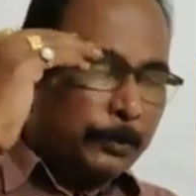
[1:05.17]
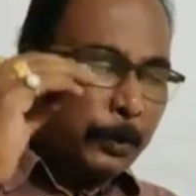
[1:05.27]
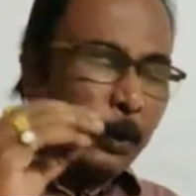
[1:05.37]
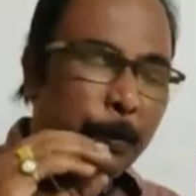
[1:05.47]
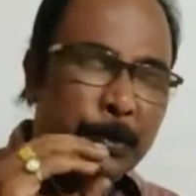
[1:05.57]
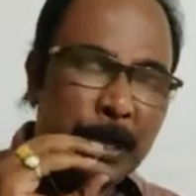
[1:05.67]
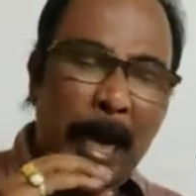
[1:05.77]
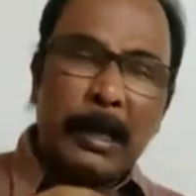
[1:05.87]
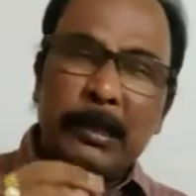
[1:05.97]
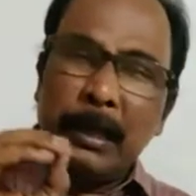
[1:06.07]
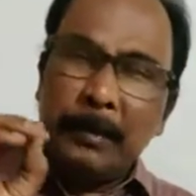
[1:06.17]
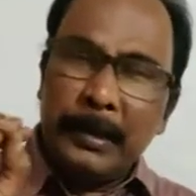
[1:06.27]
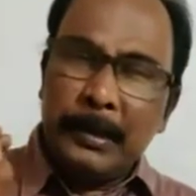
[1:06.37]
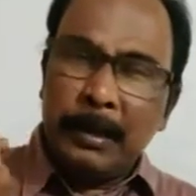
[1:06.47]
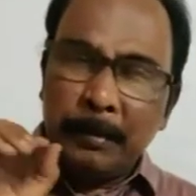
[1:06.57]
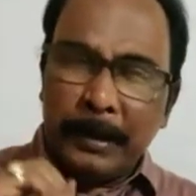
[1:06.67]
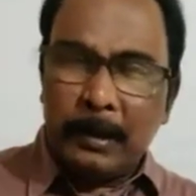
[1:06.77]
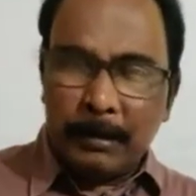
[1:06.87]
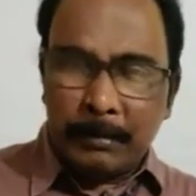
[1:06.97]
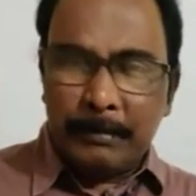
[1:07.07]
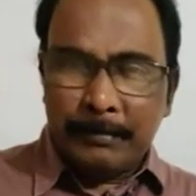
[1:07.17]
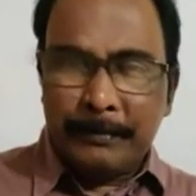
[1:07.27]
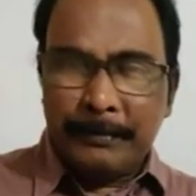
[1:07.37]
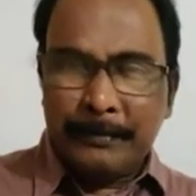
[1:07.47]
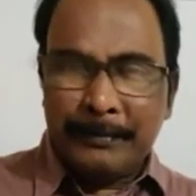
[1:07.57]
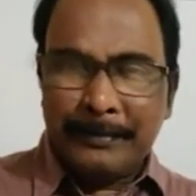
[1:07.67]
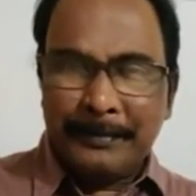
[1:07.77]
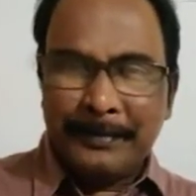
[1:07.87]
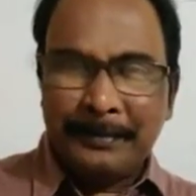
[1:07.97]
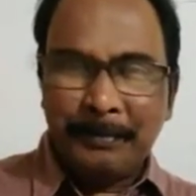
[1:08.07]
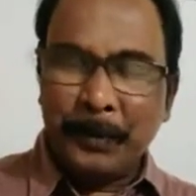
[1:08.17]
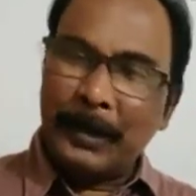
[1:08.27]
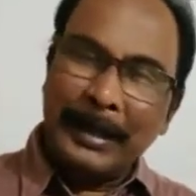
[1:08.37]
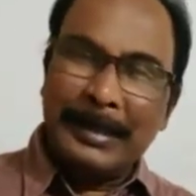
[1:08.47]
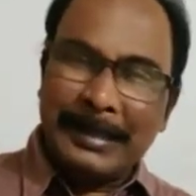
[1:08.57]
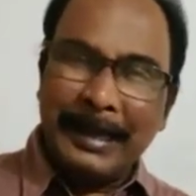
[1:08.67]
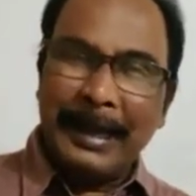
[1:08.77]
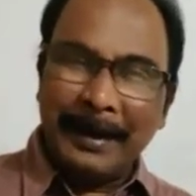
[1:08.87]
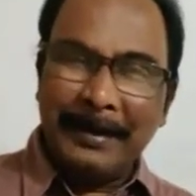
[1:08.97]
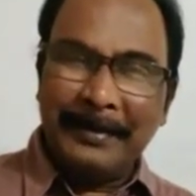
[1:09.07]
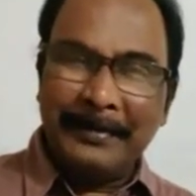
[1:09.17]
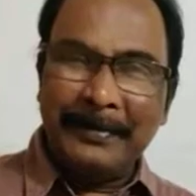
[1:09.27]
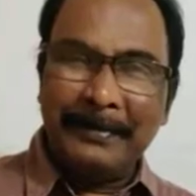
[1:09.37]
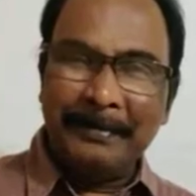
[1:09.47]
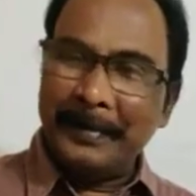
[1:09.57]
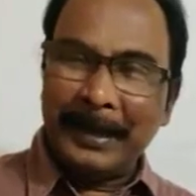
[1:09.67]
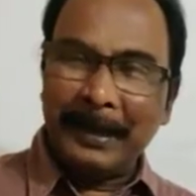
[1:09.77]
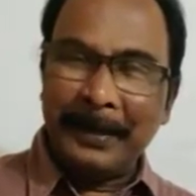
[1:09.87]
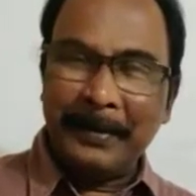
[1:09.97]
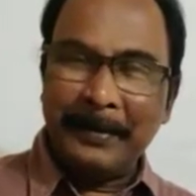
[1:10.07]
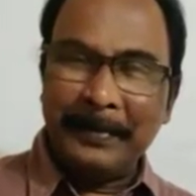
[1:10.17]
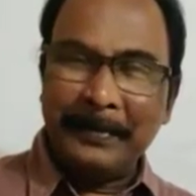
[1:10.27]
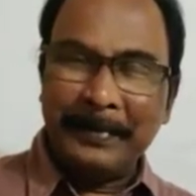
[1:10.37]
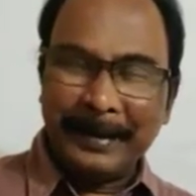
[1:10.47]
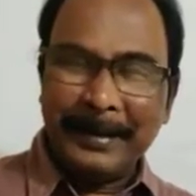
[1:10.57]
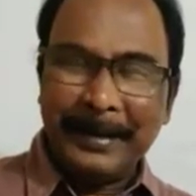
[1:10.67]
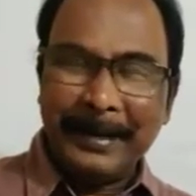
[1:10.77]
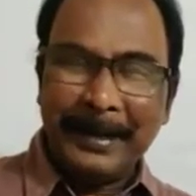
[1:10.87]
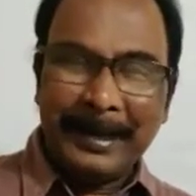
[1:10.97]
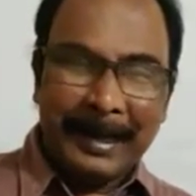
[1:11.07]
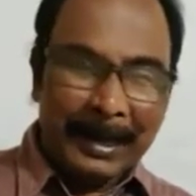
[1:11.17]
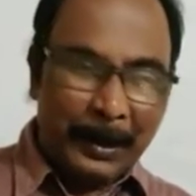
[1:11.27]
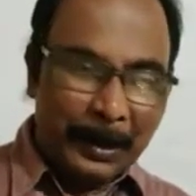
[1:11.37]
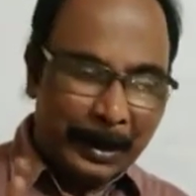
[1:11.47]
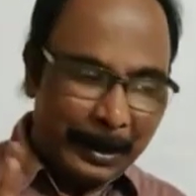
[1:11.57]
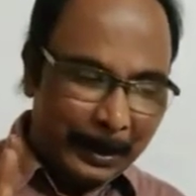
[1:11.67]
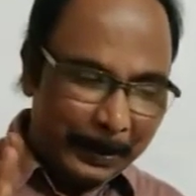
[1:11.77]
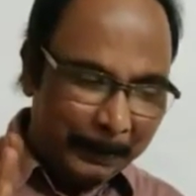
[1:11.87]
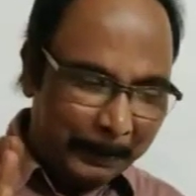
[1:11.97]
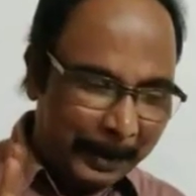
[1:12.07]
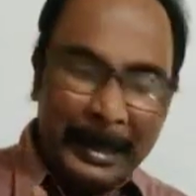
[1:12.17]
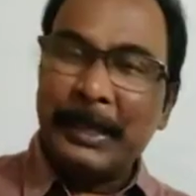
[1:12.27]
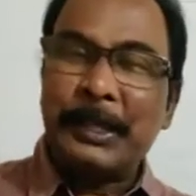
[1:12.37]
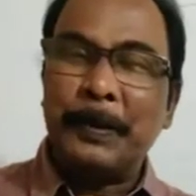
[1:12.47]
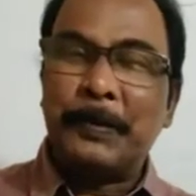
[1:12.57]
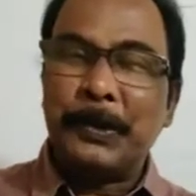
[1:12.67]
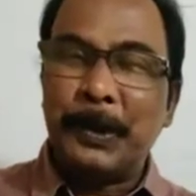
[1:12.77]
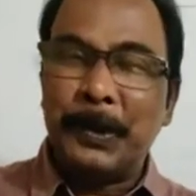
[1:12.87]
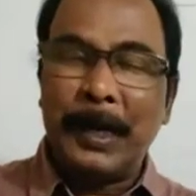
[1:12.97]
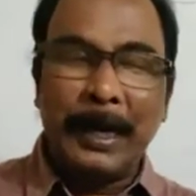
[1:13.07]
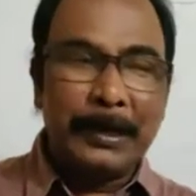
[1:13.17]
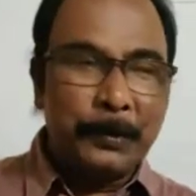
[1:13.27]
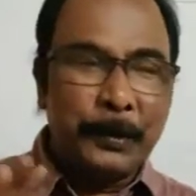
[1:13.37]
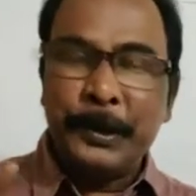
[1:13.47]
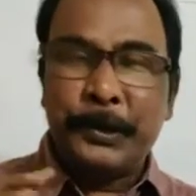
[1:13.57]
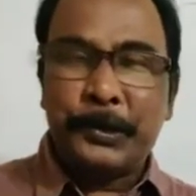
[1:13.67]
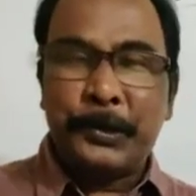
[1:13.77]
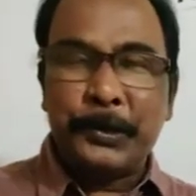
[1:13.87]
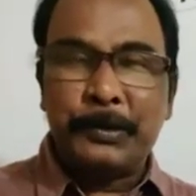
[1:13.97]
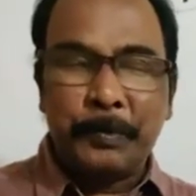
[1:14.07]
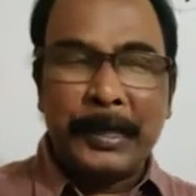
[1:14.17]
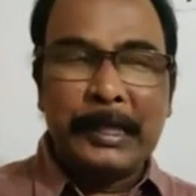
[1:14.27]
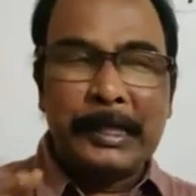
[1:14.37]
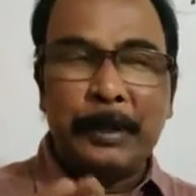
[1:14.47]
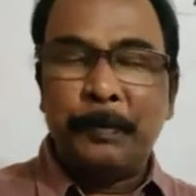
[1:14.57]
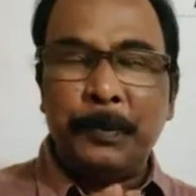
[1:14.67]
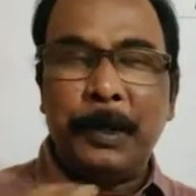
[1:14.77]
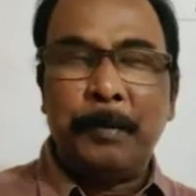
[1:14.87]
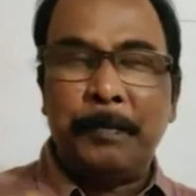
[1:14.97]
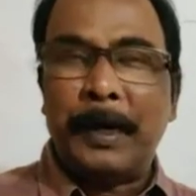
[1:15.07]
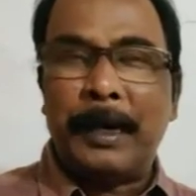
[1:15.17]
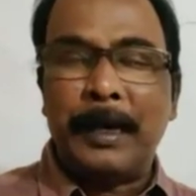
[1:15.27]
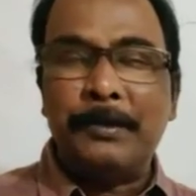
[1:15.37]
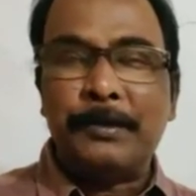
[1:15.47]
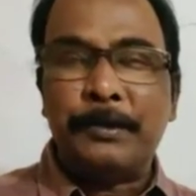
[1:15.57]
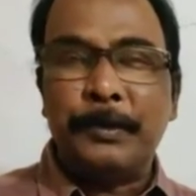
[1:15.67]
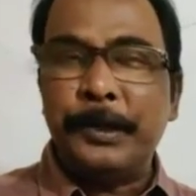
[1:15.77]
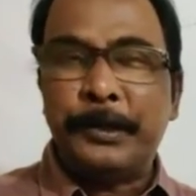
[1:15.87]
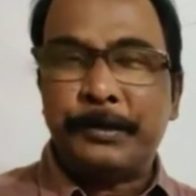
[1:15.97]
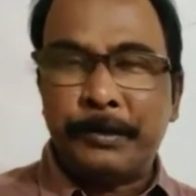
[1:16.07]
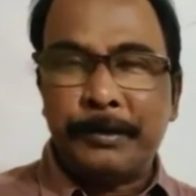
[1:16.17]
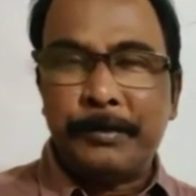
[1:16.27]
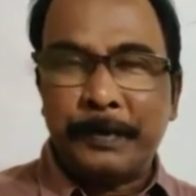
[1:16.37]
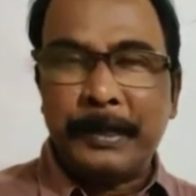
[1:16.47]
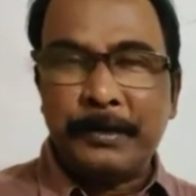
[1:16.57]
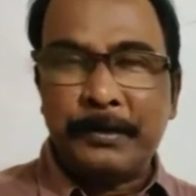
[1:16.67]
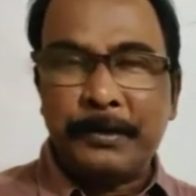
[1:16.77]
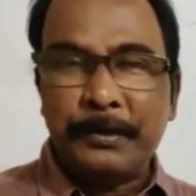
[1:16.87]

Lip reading: So charge division method, potential method, Kirchhoff's law and Wheatstone's principle of balanced Wheatstone's bridge,